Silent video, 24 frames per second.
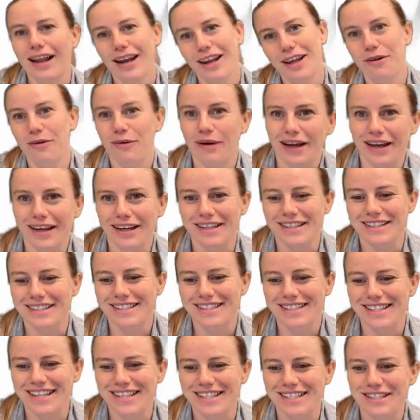
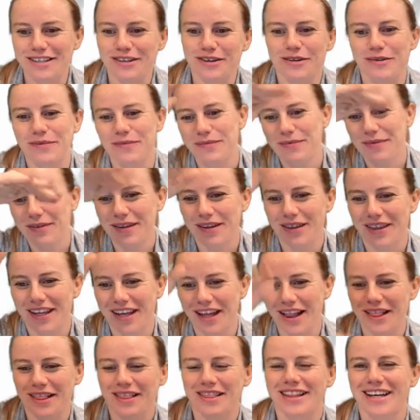Anyways, so
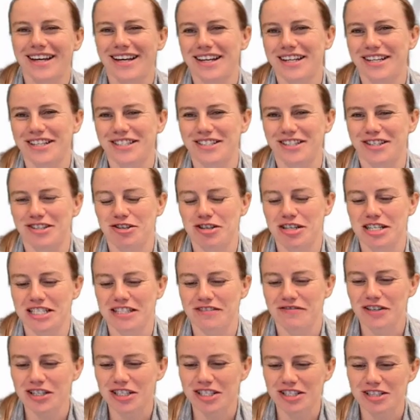the yellow line is our
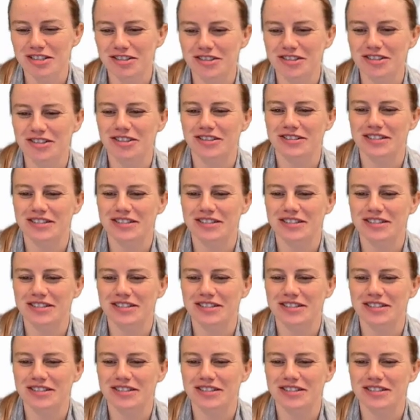transversal.